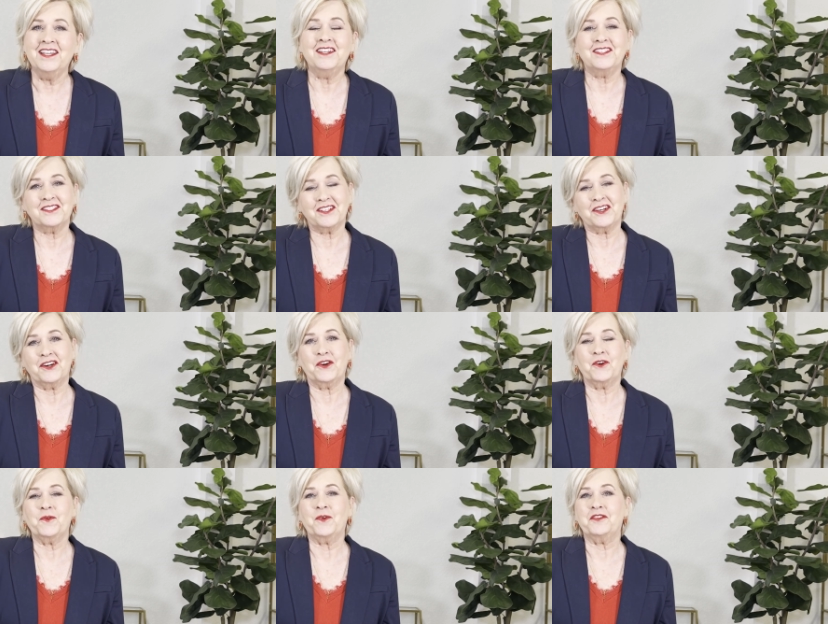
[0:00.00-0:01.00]

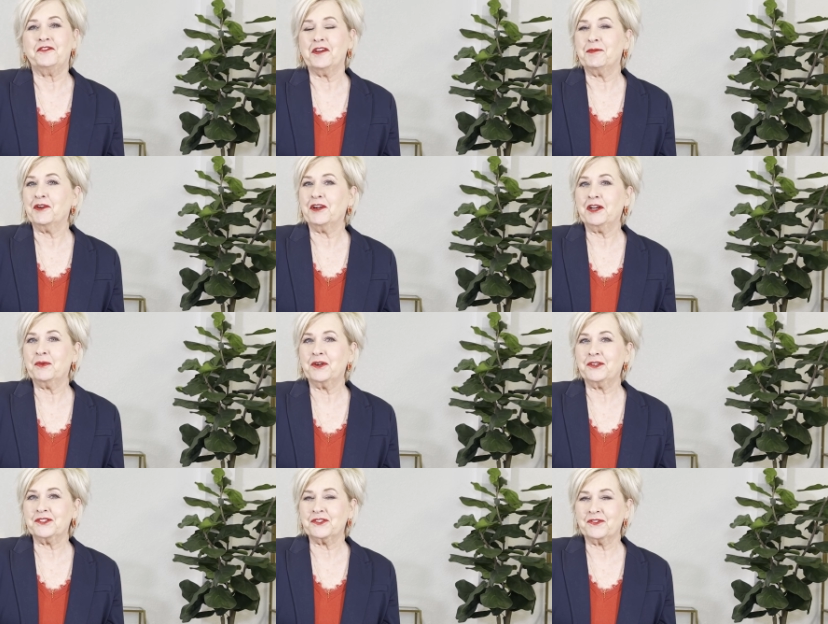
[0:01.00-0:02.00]
So when February
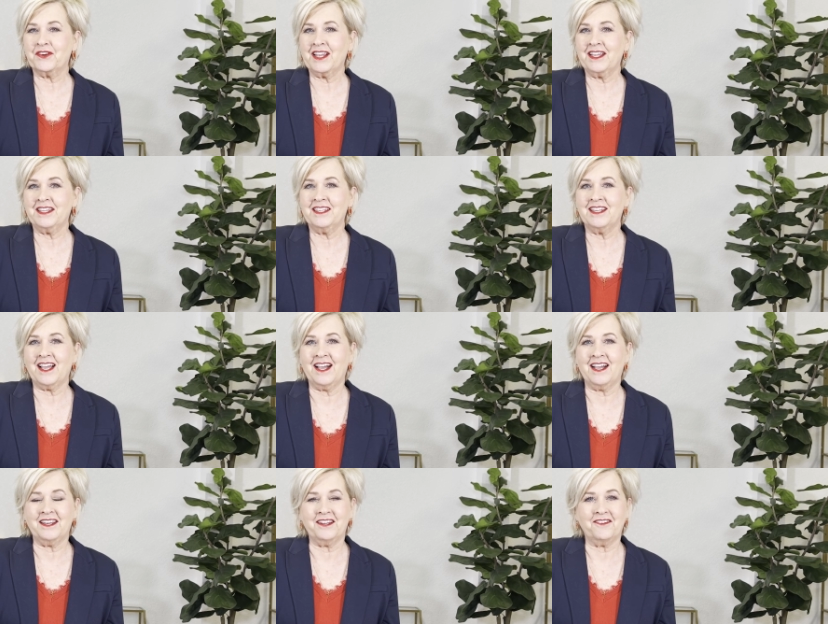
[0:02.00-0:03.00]
rolls around,
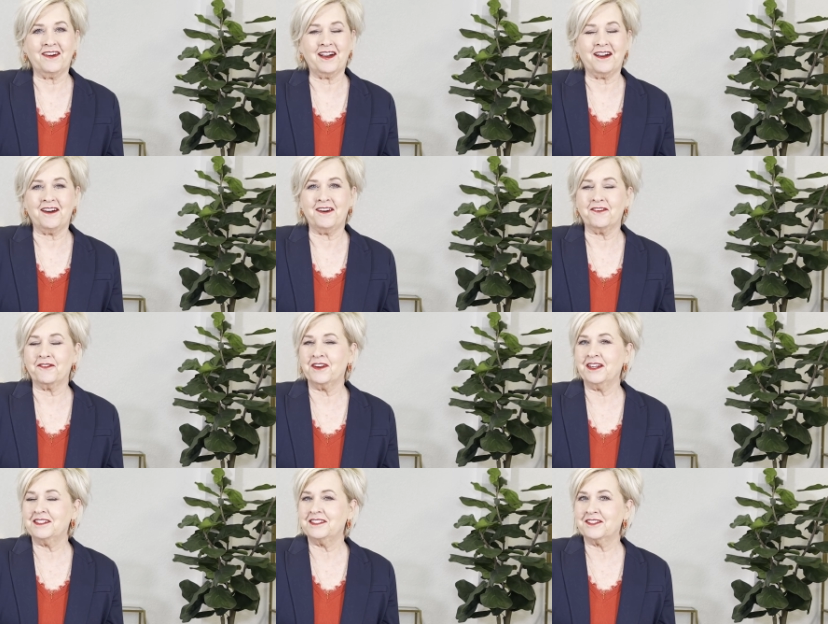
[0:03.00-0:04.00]
I know I
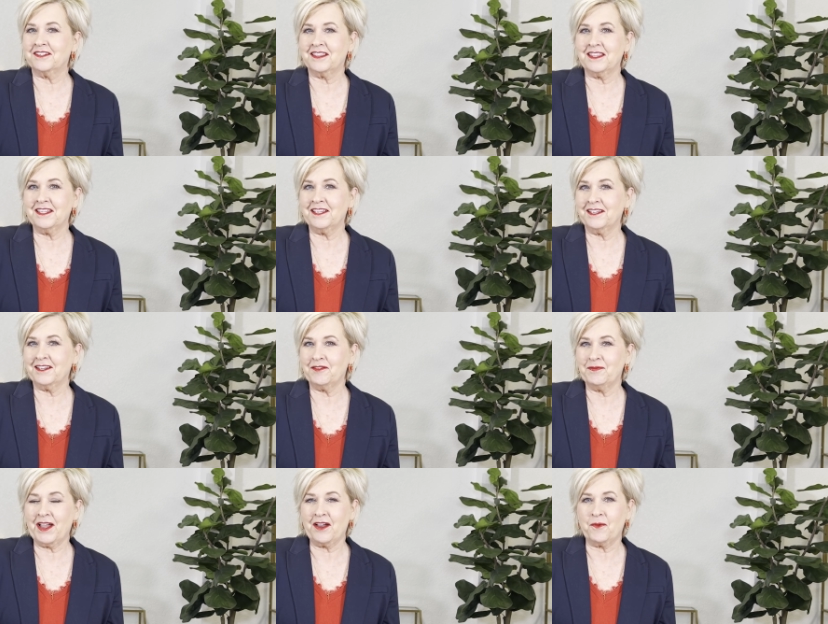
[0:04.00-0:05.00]
already start thinking
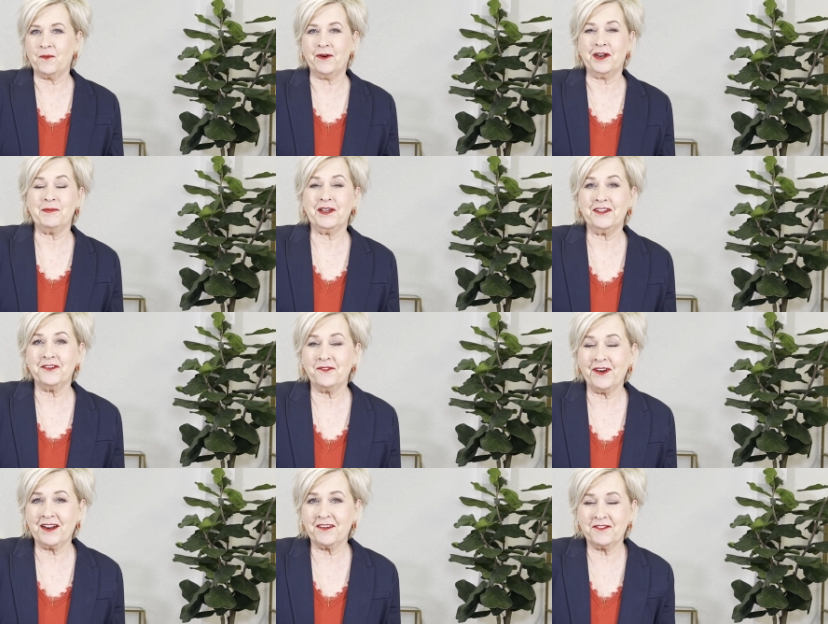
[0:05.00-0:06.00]
about what am I going to
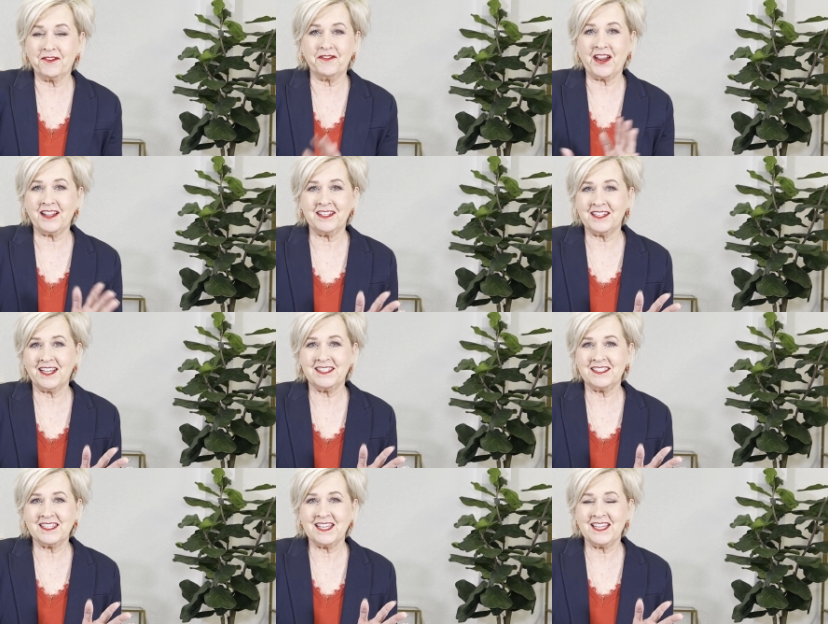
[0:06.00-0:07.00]
wear for Valentine's
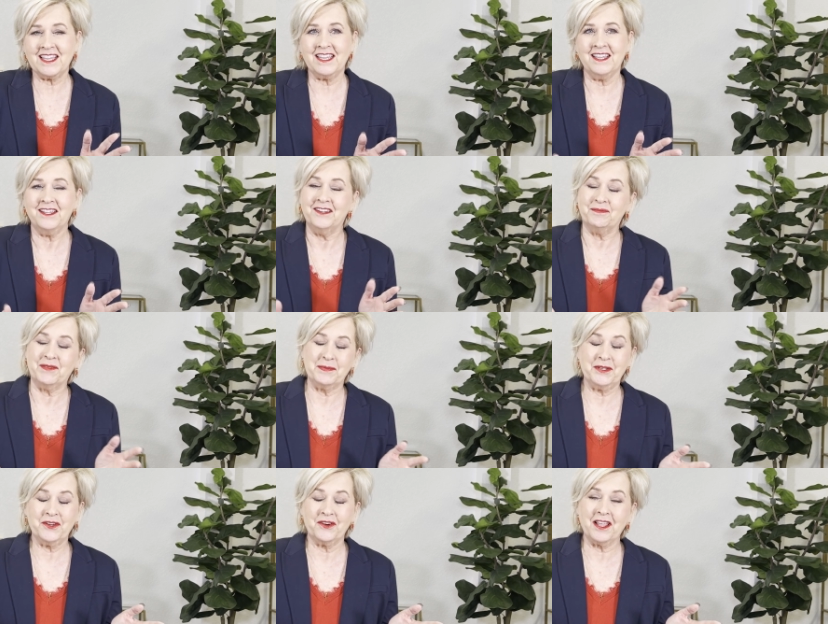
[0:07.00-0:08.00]
Day. Maybe
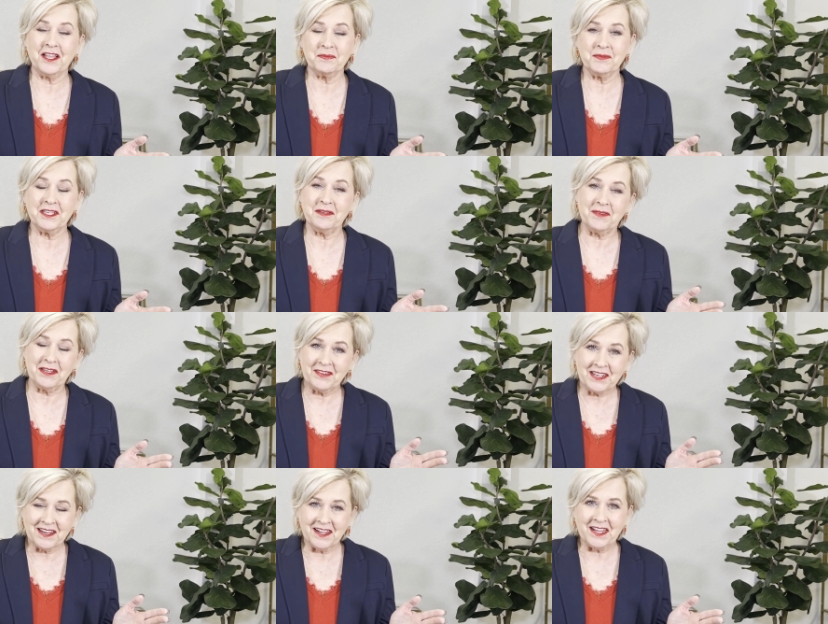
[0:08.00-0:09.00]
you're like me, maybe
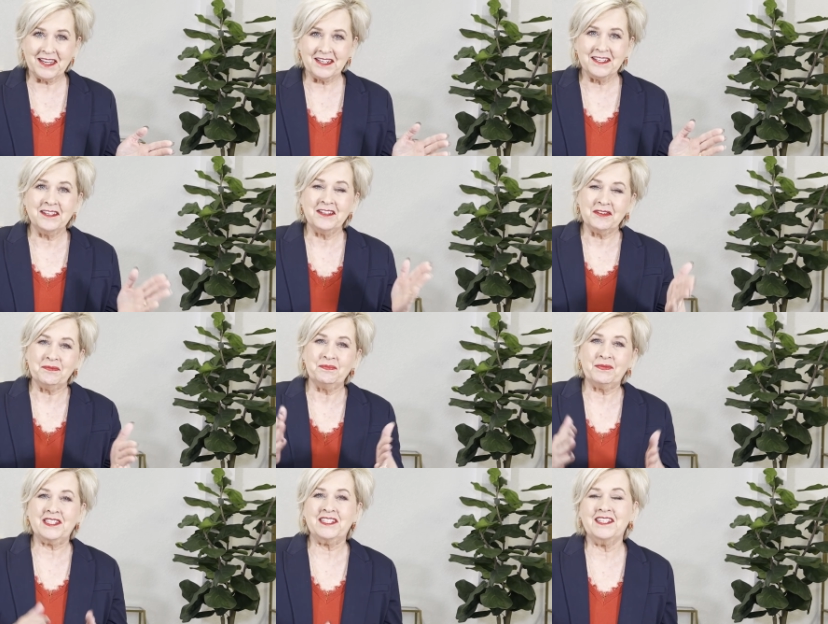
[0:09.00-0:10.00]
not.
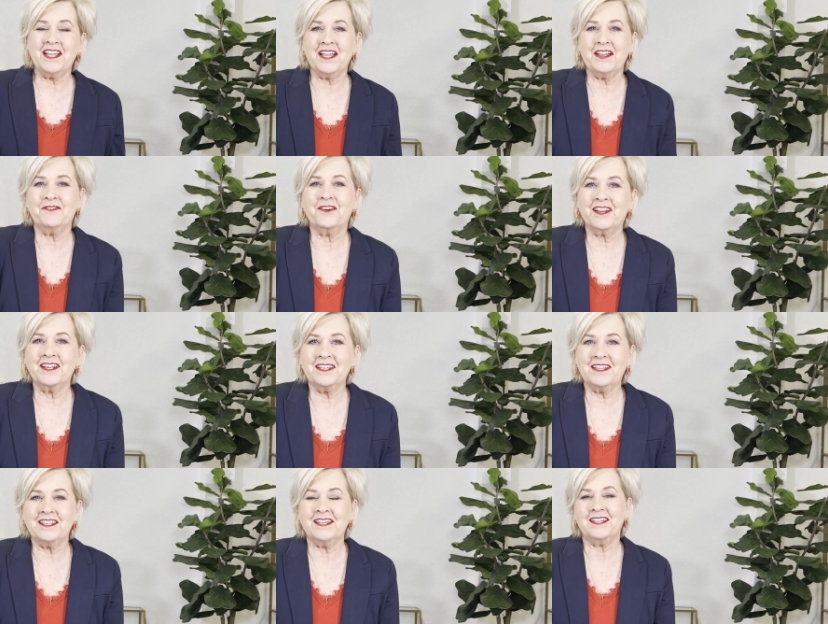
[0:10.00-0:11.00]
But today we're going
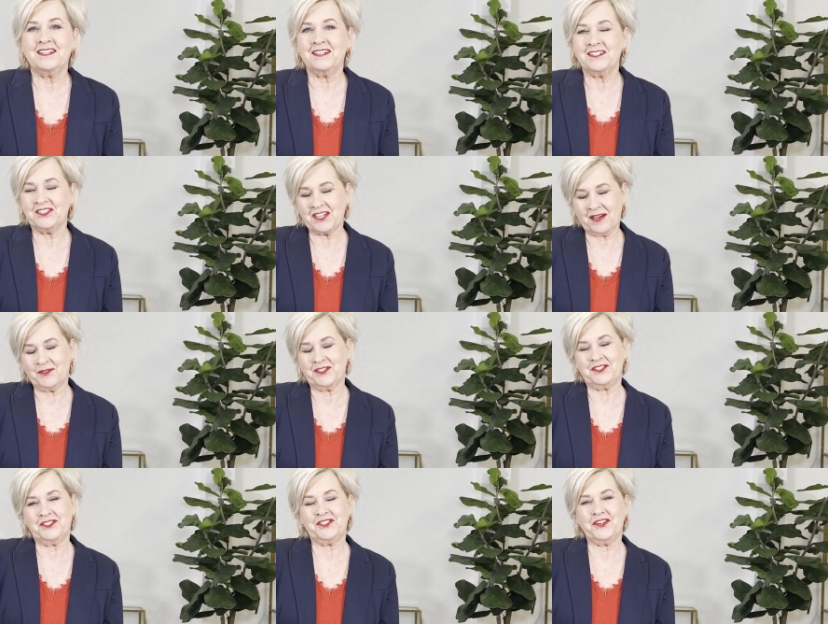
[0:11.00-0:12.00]
to I'm gonna
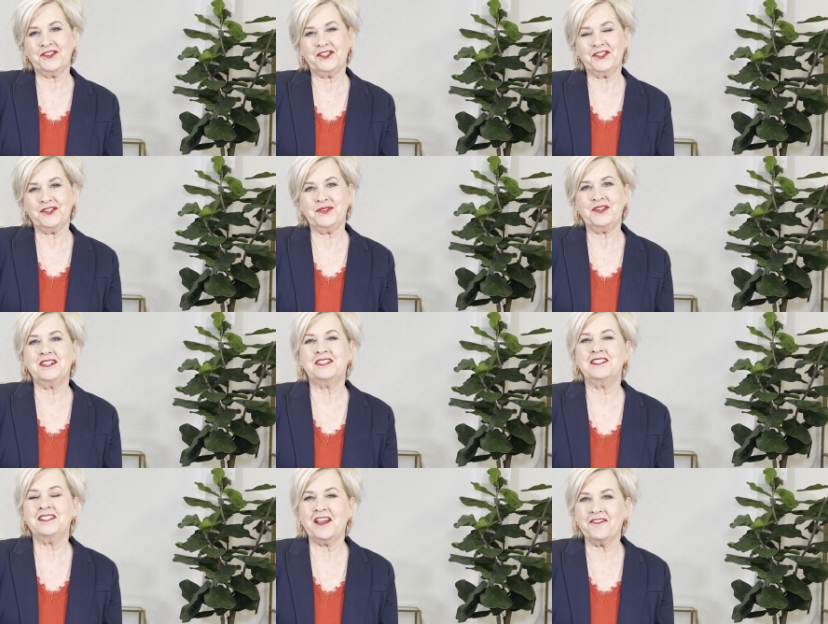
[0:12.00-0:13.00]
show you
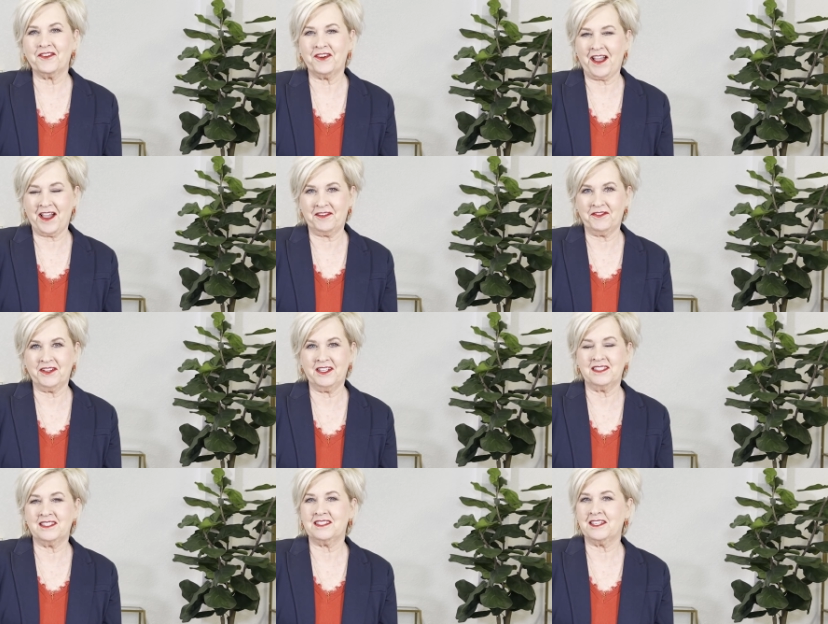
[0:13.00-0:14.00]
several
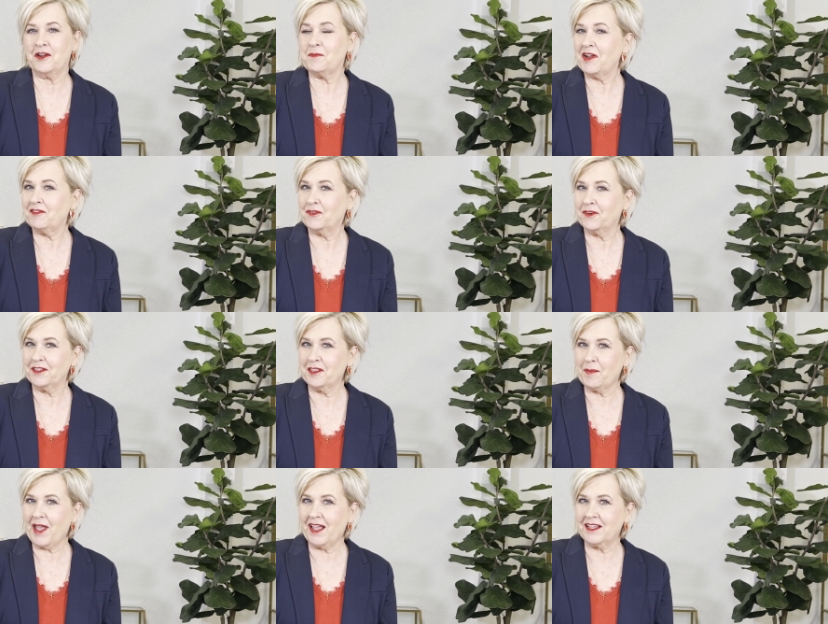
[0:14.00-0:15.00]
outfits. Some I've worn in the
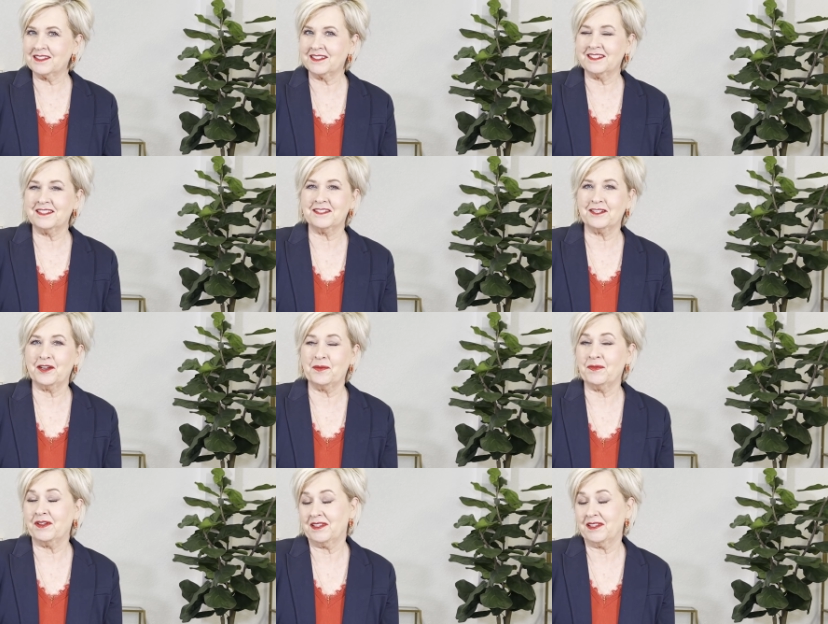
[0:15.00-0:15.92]
past, some